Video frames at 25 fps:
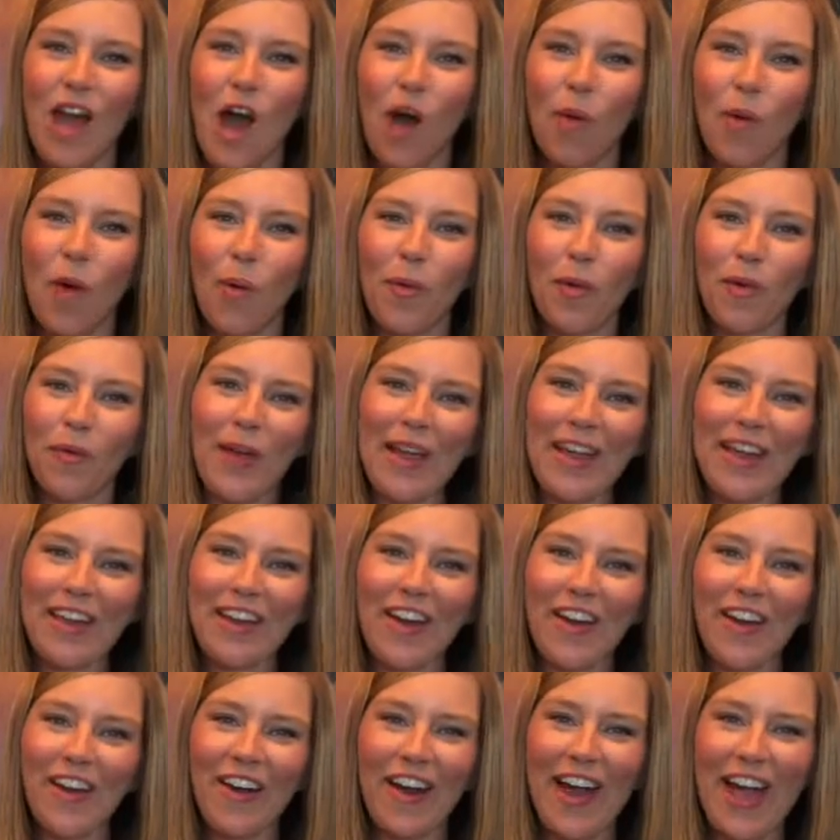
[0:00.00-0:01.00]
While we're waiting
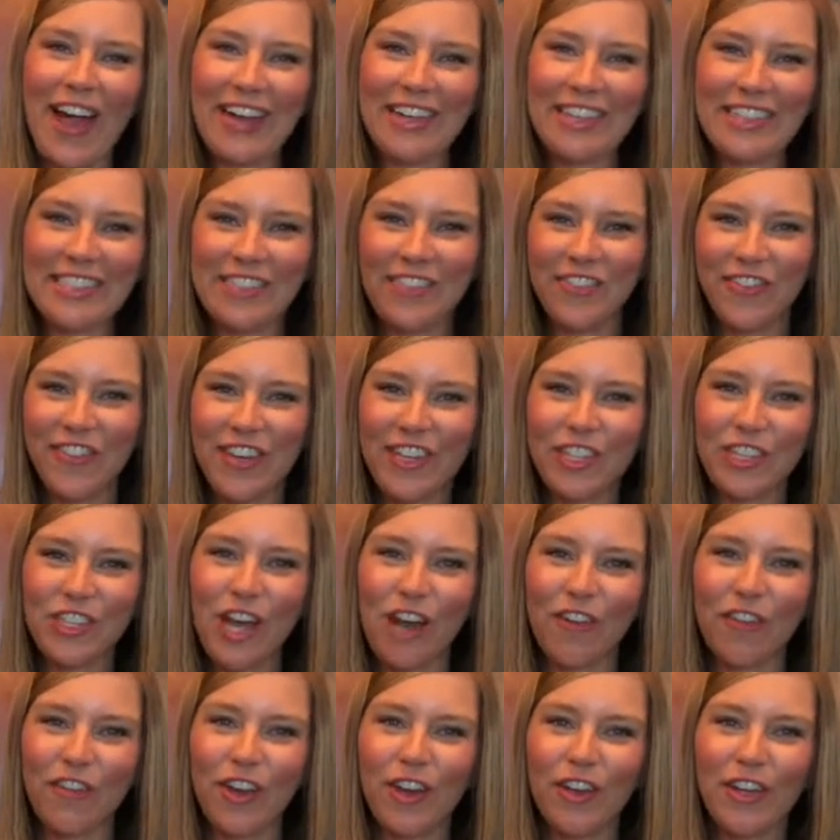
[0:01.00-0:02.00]
on our eggs to finish
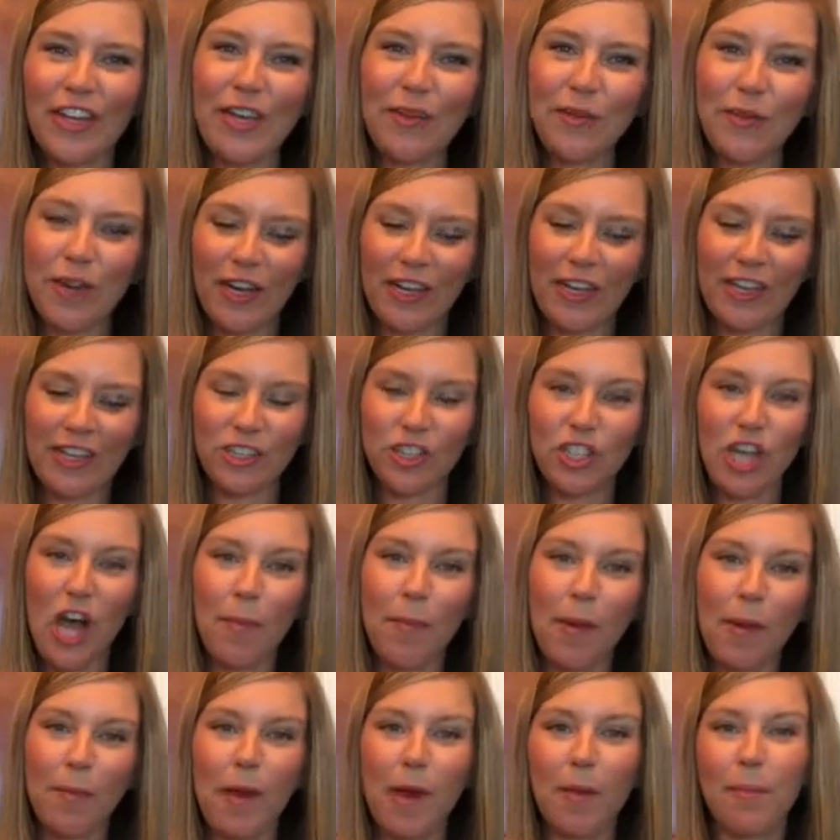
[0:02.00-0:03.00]
off cooking, we're gonna
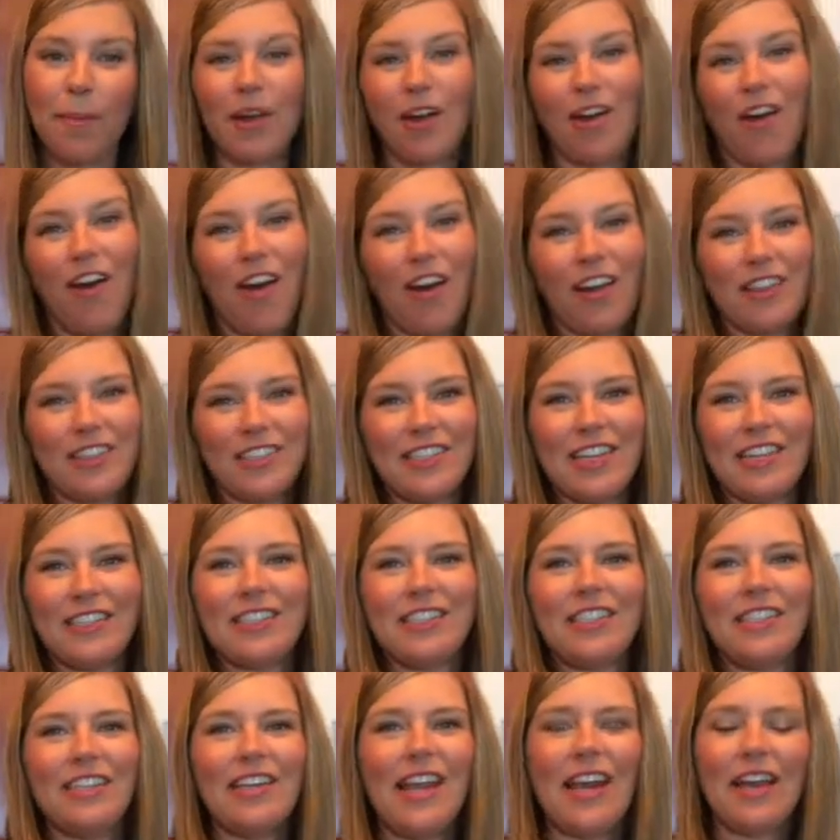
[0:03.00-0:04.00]
chop up our pecans.
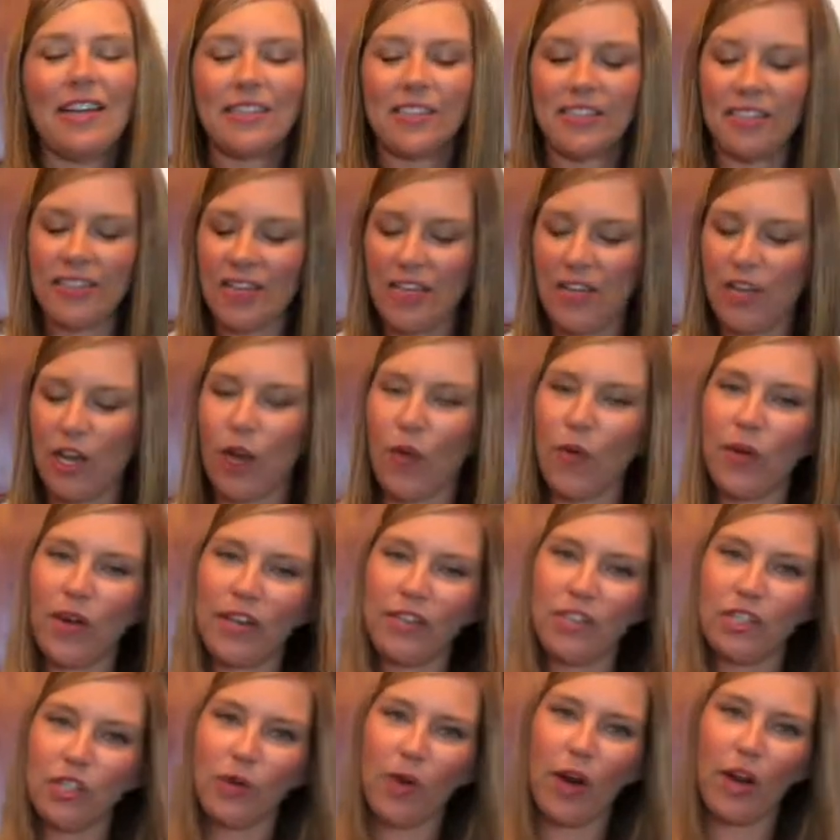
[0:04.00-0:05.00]
That's the next thing going
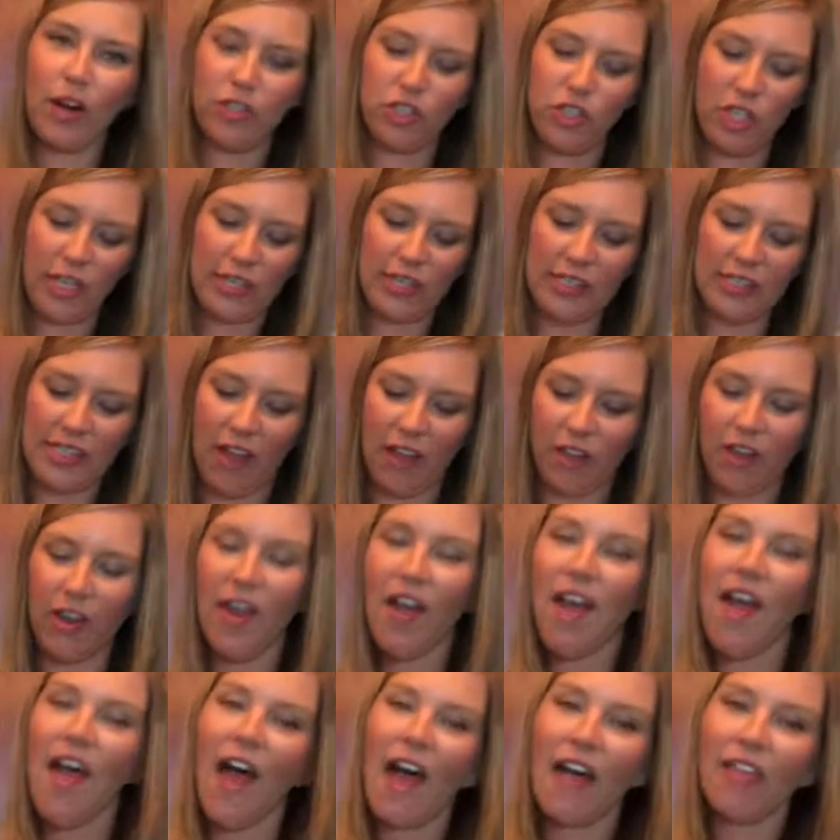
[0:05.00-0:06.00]
into our chicken salad.
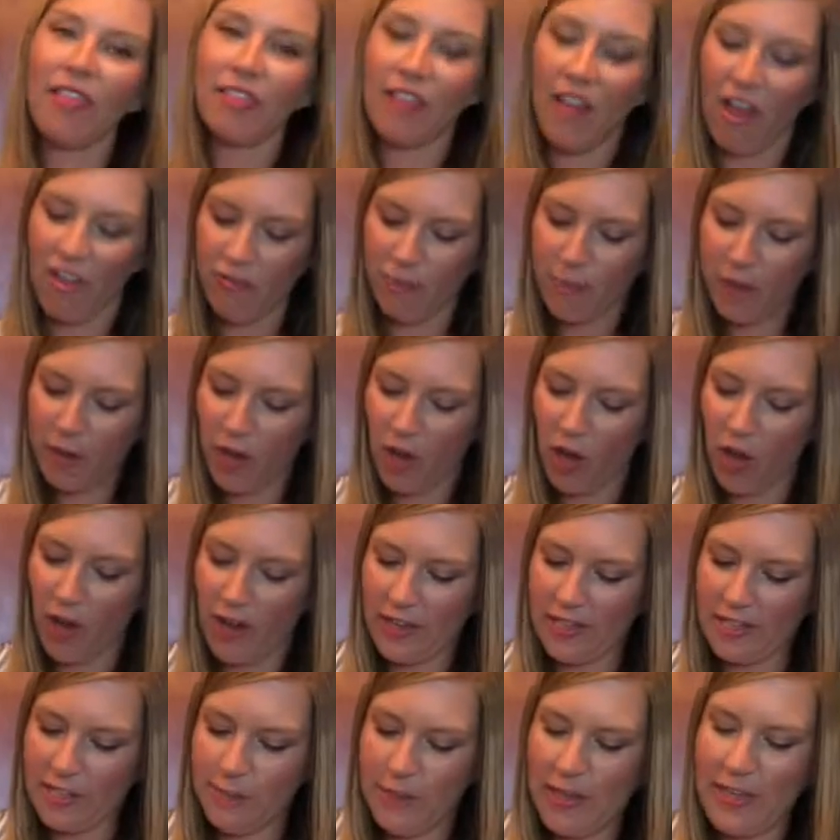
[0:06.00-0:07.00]
I love
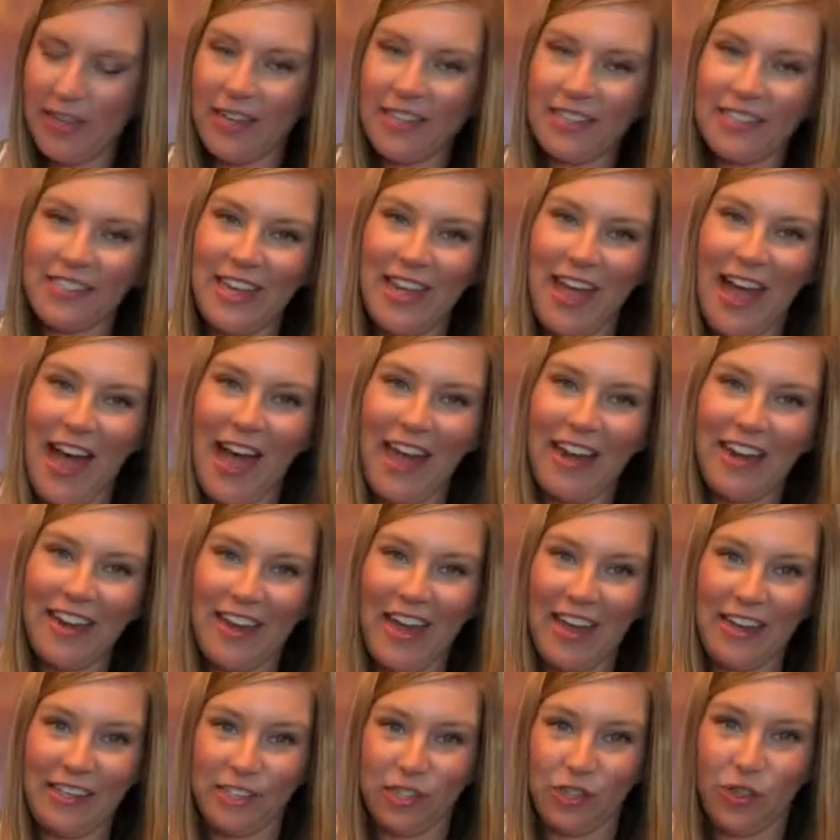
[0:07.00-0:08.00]
pecans because they add a
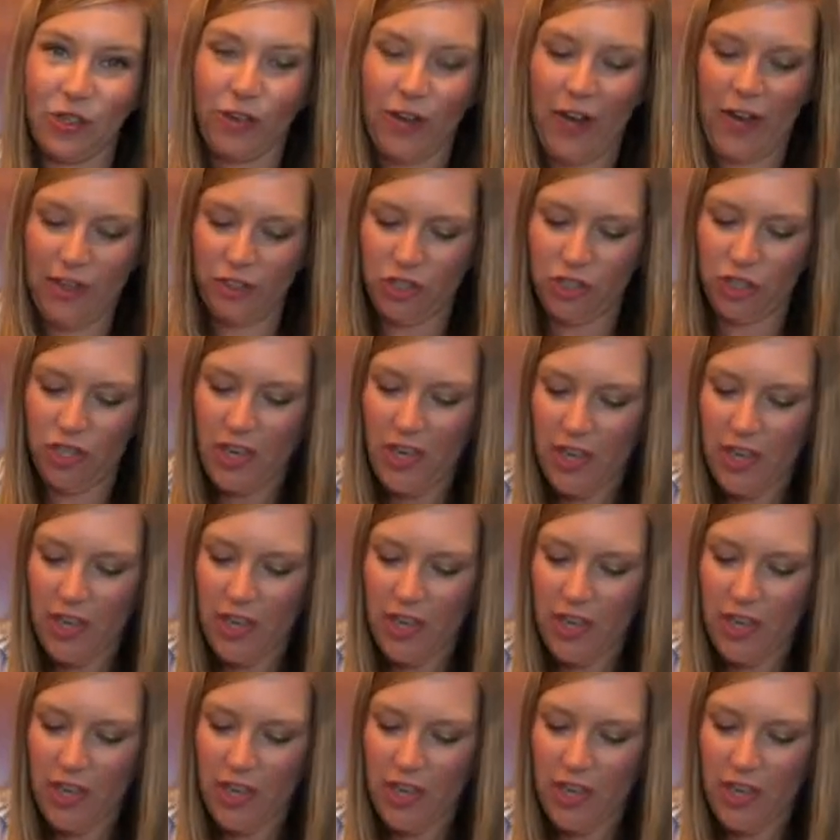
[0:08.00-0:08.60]
nice crunch.